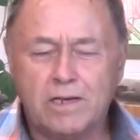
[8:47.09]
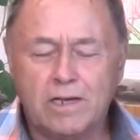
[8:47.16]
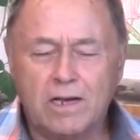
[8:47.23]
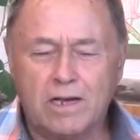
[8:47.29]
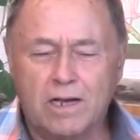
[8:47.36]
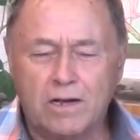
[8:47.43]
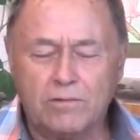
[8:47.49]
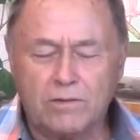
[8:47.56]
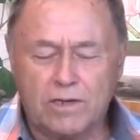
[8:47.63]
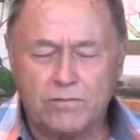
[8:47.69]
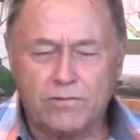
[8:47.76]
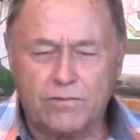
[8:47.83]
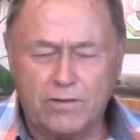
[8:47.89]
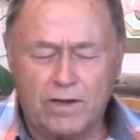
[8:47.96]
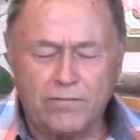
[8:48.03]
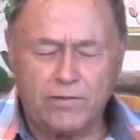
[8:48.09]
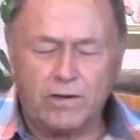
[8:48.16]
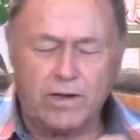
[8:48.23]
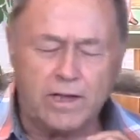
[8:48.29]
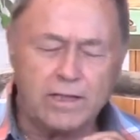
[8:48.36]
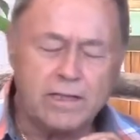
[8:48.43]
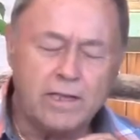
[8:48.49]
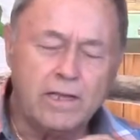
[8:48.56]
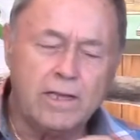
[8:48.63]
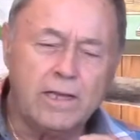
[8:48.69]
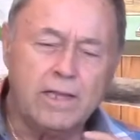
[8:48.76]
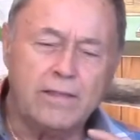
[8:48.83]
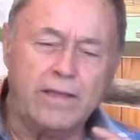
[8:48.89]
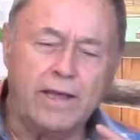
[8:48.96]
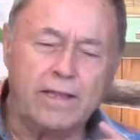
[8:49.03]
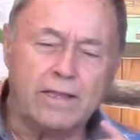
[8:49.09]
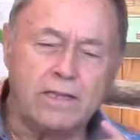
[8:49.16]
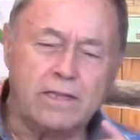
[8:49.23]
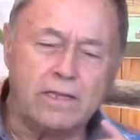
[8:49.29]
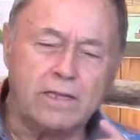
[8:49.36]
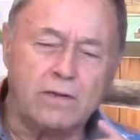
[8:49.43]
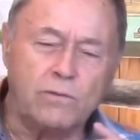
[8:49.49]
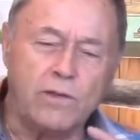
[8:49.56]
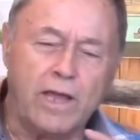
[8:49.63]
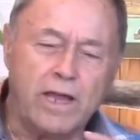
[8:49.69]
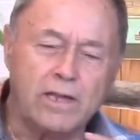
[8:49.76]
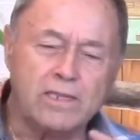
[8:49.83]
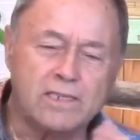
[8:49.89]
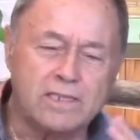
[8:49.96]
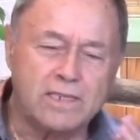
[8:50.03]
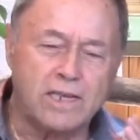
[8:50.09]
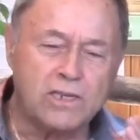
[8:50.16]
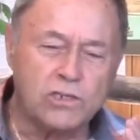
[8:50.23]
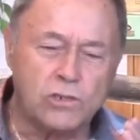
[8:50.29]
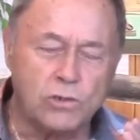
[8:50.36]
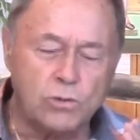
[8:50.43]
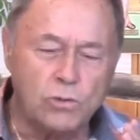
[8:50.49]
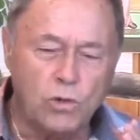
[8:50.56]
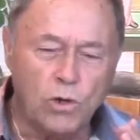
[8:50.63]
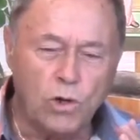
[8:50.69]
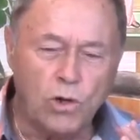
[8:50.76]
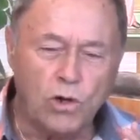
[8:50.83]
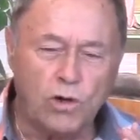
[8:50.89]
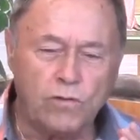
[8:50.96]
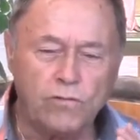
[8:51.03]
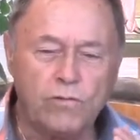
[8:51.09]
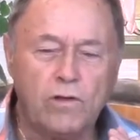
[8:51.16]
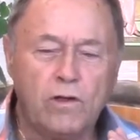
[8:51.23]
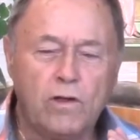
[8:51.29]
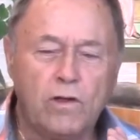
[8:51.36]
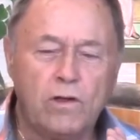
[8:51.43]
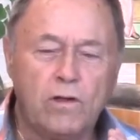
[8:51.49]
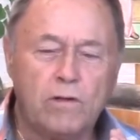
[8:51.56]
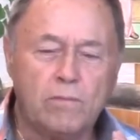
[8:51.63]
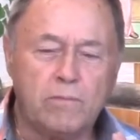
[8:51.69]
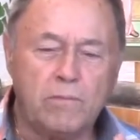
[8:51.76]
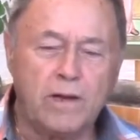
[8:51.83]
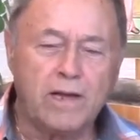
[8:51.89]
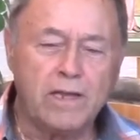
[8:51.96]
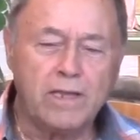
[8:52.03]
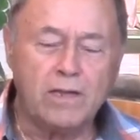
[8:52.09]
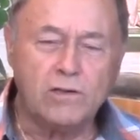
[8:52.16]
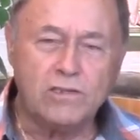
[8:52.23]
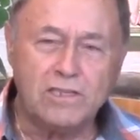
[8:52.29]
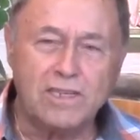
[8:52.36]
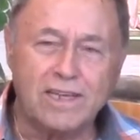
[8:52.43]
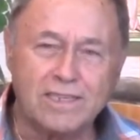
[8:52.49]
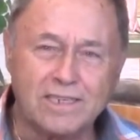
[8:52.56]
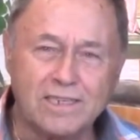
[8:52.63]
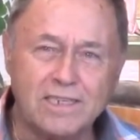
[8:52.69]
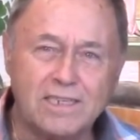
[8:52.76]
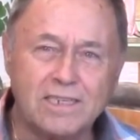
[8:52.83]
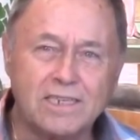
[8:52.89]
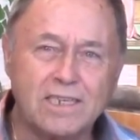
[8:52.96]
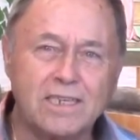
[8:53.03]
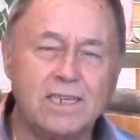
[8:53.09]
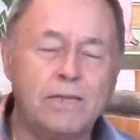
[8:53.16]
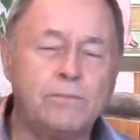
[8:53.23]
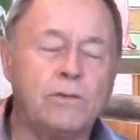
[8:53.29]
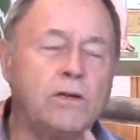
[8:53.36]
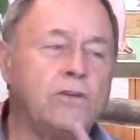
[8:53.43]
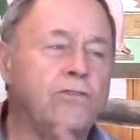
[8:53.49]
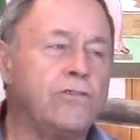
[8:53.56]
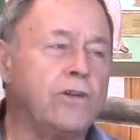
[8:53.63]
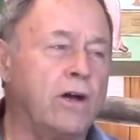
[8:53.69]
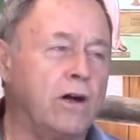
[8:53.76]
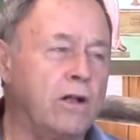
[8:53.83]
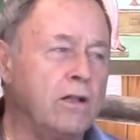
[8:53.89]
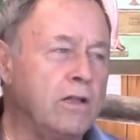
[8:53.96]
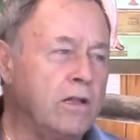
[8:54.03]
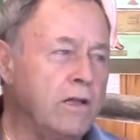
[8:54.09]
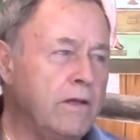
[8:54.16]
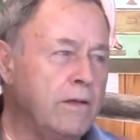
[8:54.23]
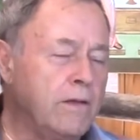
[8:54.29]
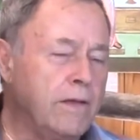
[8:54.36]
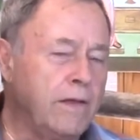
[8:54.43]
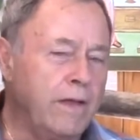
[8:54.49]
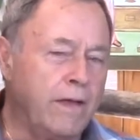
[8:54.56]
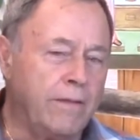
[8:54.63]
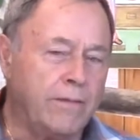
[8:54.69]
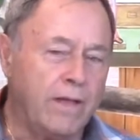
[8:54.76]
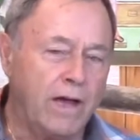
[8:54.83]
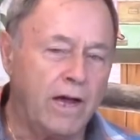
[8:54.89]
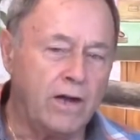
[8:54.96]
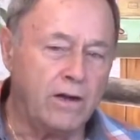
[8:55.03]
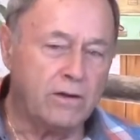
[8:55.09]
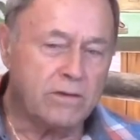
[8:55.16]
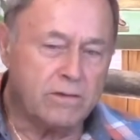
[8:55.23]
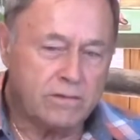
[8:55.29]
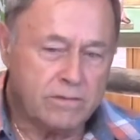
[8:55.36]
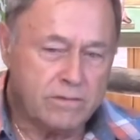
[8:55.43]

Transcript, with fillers: uh, I, I, forgot, that uh, we had statue of Marie Auxiliatrice in Montreal, and our,